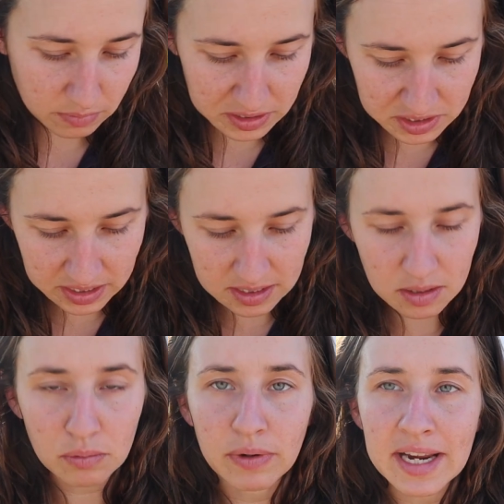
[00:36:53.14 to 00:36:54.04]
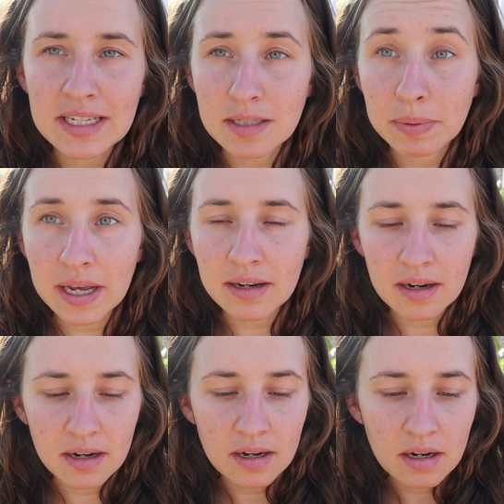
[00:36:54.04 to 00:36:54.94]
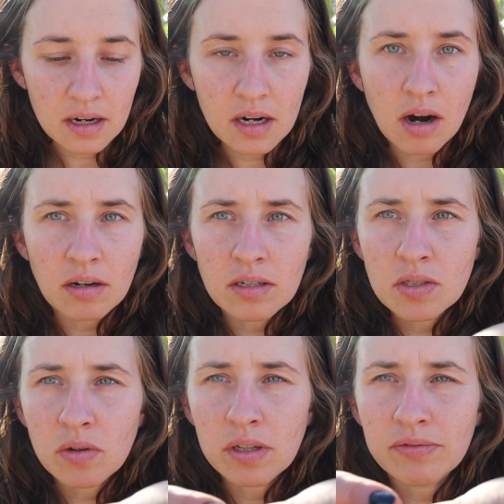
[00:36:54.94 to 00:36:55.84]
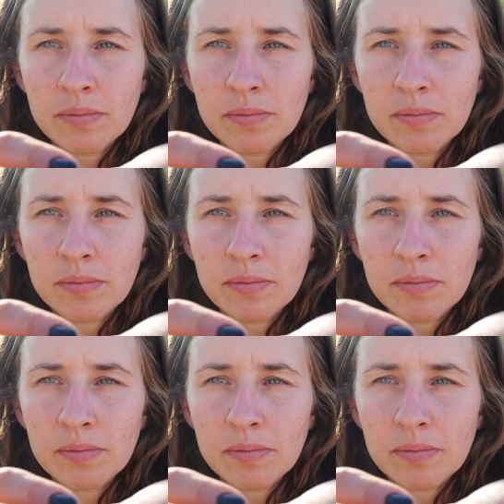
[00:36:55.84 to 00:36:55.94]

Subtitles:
which is the raised bed garden soil